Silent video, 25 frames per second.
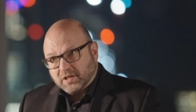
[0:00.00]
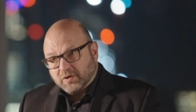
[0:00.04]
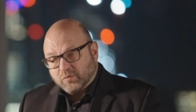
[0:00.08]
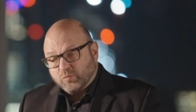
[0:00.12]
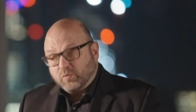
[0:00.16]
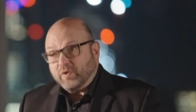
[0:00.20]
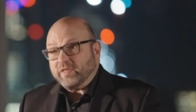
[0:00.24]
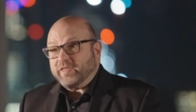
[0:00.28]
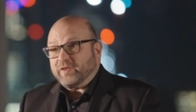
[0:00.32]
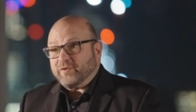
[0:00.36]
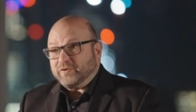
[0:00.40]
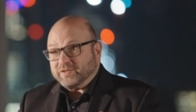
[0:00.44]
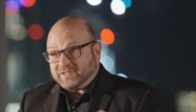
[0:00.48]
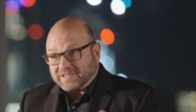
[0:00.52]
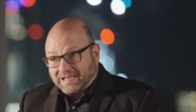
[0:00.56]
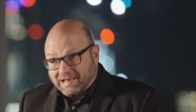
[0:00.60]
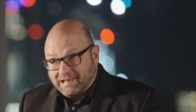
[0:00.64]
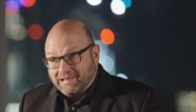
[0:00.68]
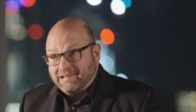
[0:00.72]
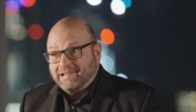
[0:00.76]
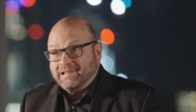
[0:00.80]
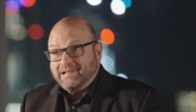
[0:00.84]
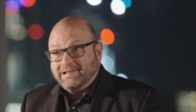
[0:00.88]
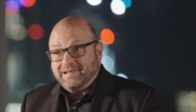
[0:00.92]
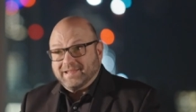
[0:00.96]
where there is
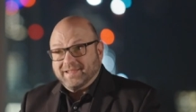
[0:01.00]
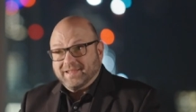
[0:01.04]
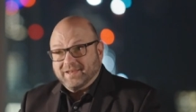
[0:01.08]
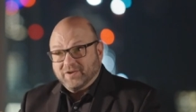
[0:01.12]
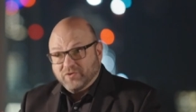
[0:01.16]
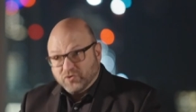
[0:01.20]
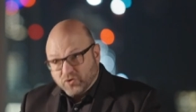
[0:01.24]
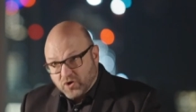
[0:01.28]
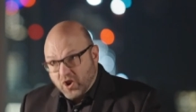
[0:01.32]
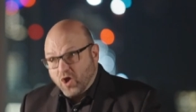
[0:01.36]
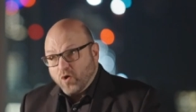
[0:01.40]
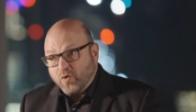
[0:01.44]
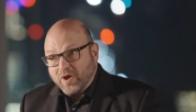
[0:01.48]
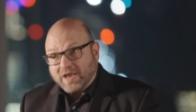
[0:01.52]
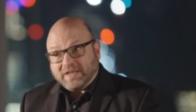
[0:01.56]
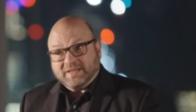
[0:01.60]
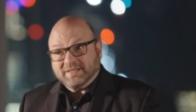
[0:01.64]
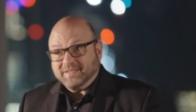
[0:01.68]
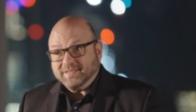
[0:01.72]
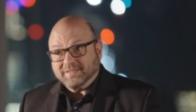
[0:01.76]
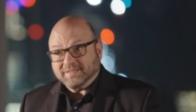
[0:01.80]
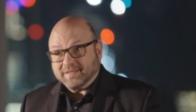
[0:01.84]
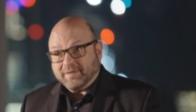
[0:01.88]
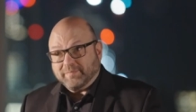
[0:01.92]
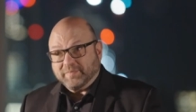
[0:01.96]
clearly no
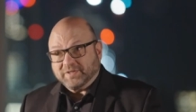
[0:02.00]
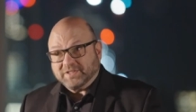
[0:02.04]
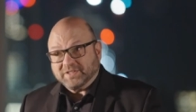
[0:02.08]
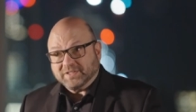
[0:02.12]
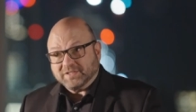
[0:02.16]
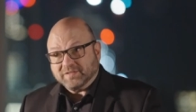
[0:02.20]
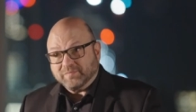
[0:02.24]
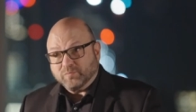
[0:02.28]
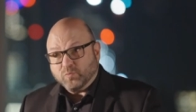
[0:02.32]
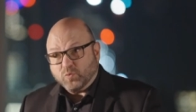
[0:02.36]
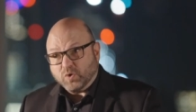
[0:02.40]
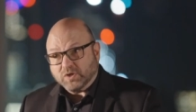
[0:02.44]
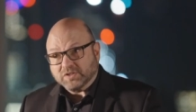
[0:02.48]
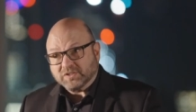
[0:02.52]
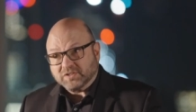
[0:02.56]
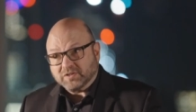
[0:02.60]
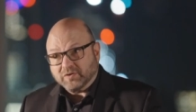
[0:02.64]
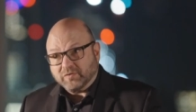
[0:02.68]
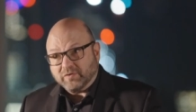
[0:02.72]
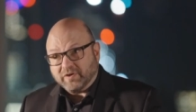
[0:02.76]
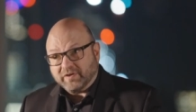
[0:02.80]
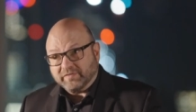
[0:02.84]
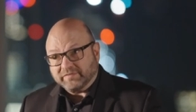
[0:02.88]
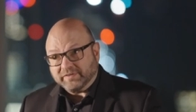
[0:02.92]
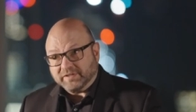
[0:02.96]
anti Semitism
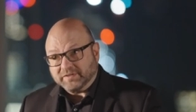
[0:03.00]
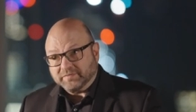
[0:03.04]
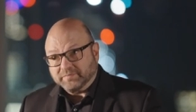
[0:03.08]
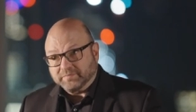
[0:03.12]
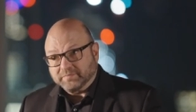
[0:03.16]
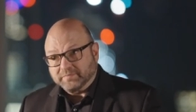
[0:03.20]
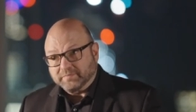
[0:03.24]
whatsoever.